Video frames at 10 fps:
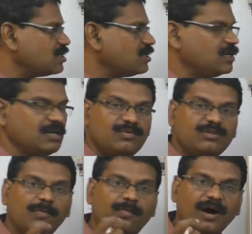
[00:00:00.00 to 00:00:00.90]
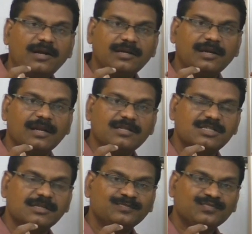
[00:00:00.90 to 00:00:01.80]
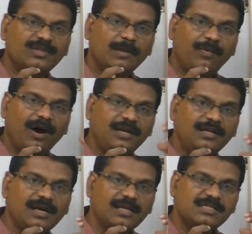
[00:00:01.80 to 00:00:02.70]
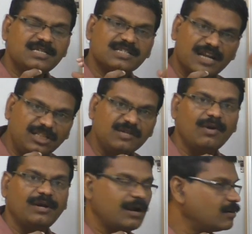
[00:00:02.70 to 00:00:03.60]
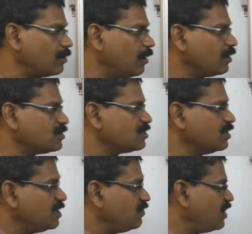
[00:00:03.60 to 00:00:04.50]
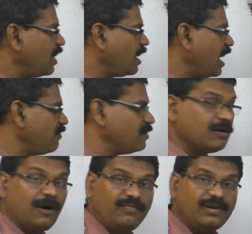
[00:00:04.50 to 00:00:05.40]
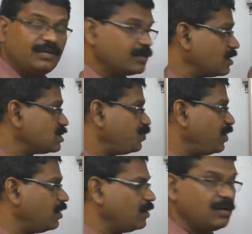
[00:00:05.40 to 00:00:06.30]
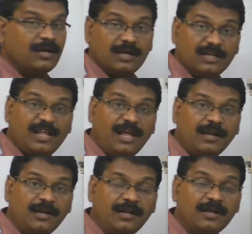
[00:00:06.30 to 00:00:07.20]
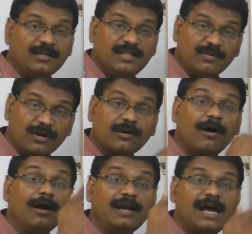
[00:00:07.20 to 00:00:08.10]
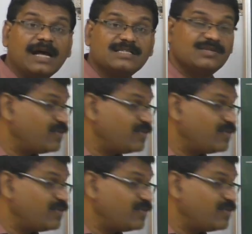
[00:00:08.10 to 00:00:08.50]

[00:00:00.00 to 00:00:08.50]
with the particles. The particles is nothing but electrons. If they are having half integral spin, then they were called as